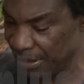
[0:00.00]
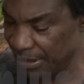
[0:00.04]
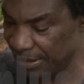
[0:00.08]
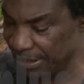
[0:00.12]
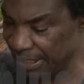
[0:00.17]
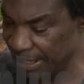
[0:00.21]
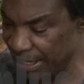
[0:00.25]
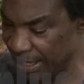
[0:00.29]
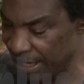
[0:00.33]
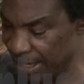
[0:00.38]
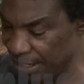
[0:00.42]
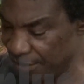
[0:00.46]

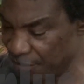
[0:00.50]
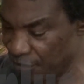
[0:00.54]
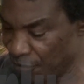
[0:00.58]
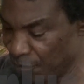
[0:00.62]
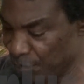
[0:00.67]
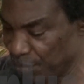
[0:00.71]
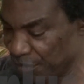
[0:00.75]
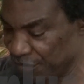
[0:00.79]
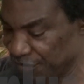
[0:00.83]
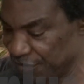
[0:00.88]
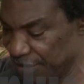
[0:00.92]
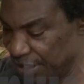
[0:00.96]
The head of
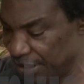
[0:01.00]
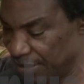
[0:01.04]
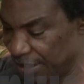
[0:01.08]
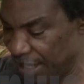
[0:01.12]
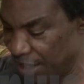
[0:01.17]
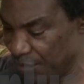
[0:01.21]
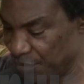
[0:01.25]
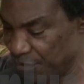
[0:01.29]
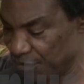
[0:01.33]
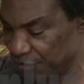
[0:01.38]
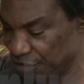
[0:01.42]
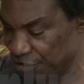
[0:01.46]
personnel
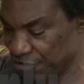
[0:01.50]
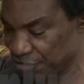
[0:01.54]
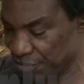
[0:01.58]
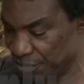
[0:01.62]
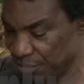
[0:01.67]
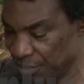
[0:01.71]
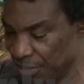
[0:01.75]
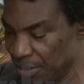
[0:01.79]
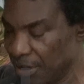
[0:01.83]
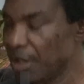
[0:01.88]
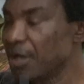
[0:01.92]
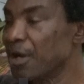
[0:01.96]

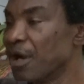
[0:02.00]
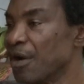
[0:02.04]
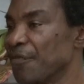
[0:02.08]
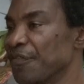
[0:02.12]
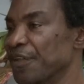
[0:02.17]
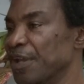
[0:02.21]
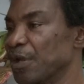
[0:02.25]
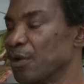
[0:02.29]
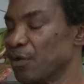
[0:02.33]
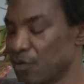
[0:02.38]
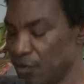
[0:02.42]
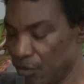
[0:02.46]
administration of
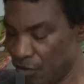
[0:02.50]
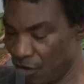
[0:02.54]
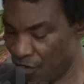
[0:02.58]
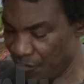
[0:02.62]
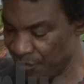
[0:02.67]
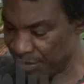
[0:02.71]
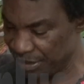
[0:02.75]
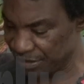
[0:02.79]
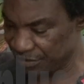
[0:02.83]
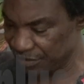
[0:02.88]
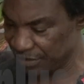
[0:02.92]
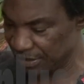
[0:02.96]
the local
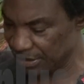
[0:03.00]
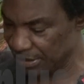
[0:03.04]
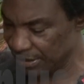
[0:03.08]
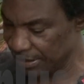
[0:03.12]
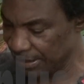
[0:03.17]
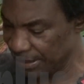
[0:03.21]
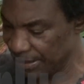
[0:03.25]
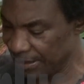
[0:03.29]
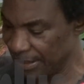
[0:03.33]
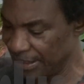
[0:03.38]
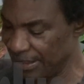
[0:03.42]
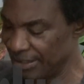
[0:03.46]
government
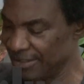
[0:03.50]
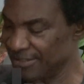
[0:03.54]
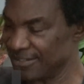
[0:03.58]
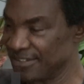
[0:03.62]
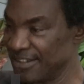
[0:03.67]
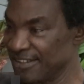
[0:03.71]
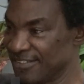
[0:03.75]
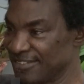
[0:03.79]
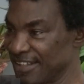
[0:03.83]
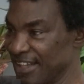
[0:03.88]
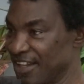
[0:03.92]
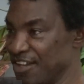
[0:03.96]
is
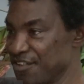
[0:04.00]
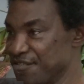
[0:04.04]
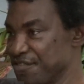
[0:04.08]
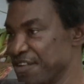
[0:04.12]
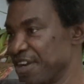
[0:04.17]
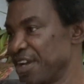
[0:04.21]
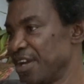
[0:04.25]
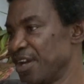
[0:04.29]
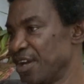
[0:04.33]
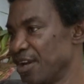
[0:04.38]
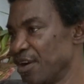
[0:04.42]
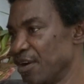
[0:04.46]
the
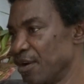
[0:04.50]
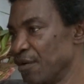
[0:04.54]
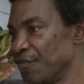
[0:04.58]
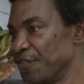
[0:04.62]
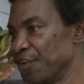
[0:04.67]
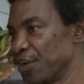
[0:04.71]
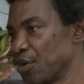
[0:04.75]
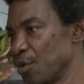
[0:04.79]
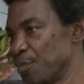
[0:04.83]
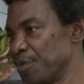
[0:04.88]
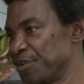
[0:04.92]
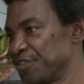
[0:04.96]
secretary of
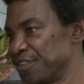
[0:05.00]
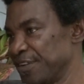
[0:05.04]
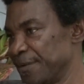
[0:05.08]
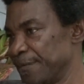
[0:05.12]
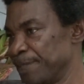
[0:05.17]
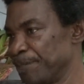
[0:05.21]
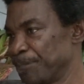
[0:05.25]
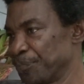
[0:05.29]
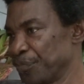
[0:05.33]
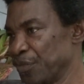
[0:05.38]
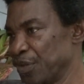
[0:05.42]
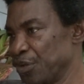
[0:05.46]
the committee.
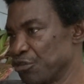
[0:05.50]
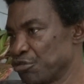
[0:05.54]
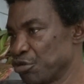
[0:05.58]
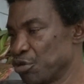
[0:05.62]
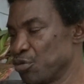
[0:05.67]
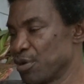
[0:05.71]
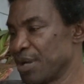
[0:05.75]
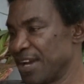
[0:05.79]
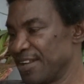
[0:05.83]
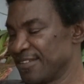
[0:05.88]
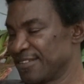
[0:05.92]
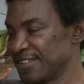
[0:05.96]
So
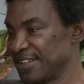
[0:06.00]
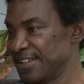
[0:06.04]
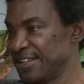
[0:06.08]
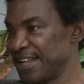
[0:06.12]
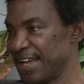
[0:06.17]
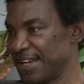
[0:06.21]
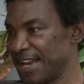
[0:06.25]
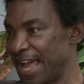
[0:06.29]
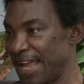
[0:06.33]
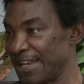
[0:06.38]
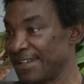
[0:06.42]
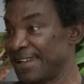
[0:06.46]
you can see
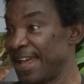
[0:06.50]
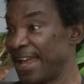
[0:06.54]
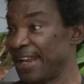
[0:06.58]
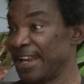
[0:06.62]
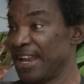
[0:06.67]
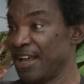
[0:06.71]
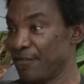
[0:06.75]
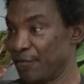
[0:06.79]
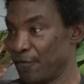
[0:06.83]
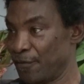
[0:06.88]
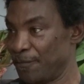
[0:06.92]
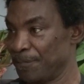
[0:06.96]
that at that
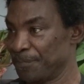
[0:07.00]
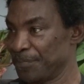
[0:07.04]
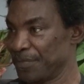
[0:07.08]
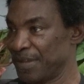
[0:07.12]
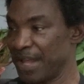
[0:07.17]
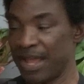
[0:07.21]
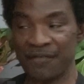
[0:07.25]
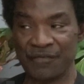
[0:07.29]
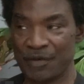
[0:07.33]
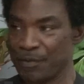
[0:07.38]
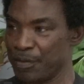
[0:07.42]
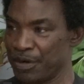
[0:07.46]
level,
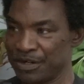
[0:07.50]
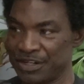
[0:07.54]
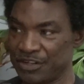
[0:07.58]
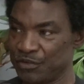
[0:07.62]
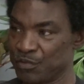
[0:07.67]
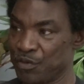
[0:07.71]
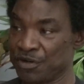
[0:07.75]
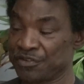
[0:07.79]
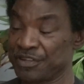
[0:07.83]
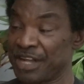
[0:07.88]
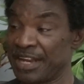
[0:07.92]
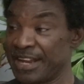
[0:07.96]
everybody is
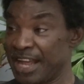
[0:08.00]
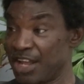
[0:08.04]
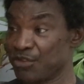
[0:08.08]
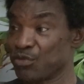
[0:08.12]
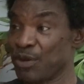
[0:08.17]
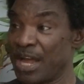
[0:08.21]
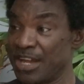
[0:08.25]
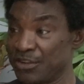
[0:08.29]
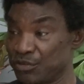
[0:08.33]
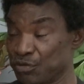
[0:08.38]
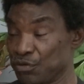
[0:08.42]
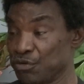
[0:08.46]
brought in. And that's
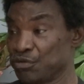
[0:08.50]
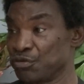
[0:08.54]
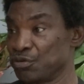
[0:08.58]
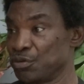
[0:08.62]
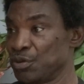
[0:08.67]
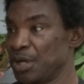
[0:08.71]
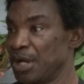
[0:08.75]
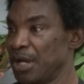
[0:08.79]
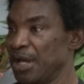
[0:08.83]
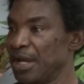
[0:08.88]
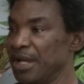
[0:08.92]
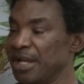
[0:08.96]
why I told
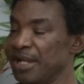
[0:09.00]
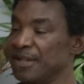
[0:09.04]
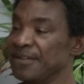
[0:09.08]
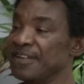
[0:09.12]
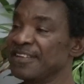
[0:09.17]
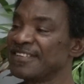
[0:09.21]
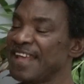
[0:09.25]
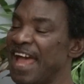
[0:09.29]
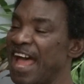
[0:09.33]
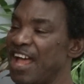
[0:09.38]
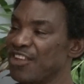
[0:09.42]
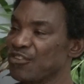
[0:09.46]
you, in
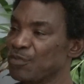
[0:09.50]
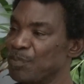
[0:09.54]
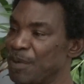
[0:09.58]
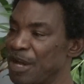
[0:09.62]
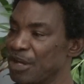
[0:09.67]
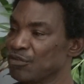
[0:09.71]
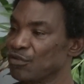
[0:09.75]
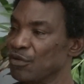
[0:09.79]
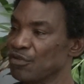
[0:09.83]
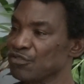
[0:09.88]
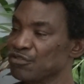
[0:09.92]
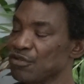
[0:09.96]
this
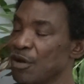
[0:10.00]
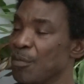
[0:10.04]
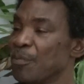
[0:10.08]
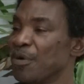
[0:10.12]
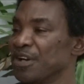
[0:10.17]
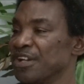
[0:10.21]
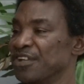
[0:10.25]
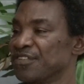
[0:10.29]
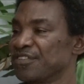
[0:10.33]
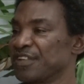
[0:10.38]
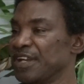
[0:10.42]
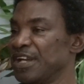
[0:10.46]
aspect of
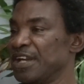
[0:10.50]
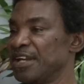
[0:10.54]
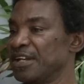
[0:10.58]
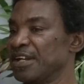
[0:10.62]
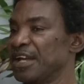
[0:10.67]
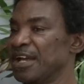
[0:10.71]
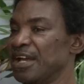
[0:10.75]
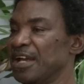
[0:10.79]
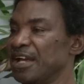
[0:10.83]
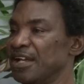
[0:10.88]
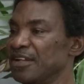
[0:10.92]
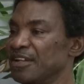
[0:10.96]
somebody saying
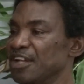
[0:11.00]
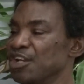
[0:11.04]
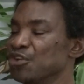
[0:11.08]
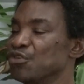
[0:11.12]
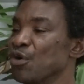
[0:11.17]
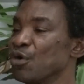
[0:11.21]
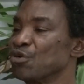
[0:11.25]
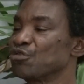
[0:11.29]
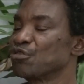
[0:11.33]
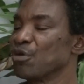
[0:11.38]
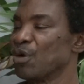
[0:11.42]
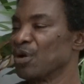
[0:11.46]
they
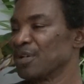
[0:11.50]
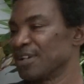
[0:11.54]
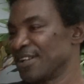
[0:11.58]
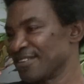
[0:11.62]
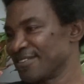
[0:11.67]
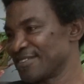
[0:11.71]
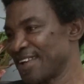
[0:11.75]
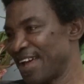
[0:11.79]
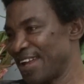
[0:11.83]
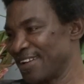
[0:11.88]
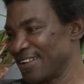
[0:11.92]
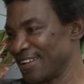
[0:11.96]
don't
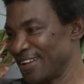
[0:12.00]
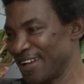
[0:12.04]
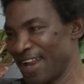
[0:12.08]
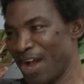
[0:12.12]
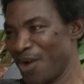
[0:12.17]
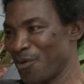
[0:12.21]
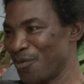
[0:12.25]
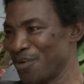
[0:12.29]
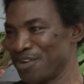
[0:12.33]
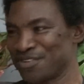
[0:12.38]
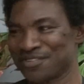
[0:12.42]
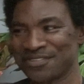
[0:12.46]
understand the
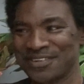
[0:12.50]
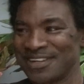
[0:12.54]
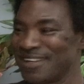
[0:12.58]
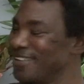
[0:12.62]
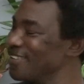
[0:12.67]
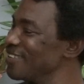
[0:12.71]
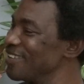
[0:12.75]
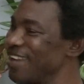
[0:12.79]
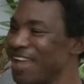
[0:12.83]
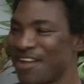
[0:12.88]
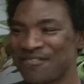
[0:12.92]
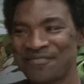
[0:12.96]
language, it
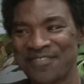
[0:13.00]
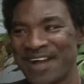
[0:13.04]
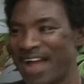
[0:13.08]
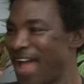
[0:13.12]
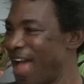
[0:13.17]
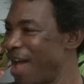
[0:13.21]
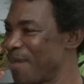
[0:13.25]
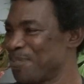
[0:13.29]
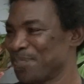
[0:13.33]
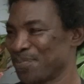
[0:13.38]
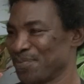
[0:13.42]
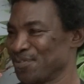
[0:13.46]
never
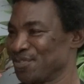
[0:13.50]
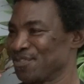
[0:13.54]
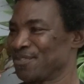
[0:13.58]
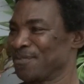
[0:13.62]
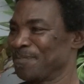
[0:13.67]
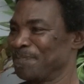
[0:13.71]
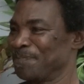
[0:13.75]
happens.